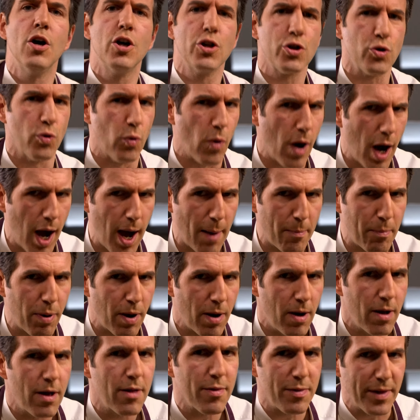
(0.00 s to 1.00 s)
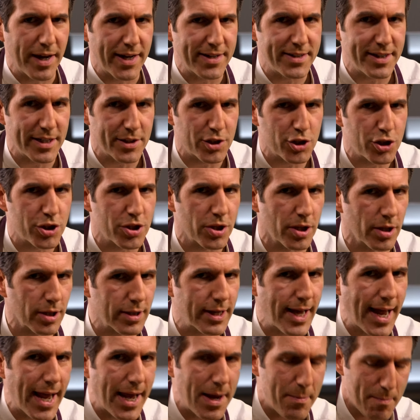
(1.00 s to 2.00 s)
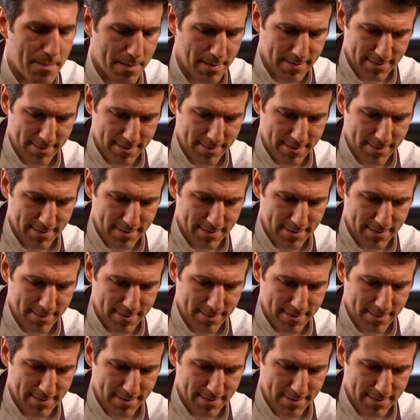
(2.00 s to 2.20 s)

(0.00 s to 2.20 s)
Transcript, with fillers: to up their digital game.